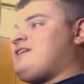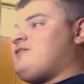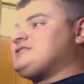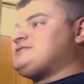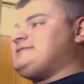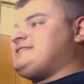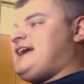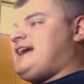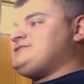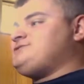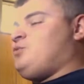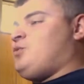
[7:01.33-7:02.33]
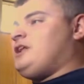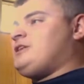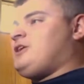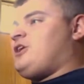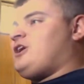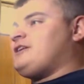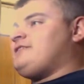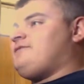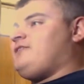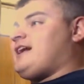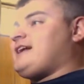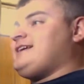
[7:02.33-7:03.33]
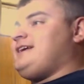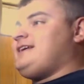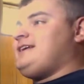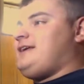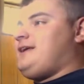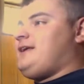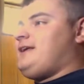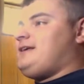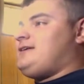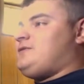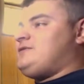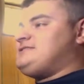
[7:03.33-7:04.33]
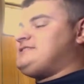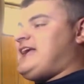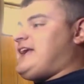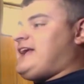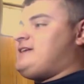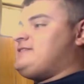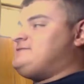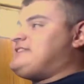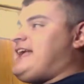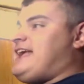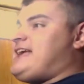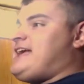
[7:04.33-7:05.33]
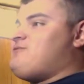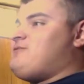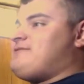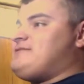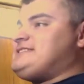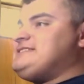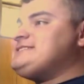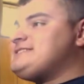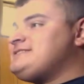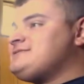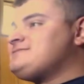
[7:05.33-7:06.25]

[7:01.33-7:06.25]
Horseman has one hard fuck saying it every season.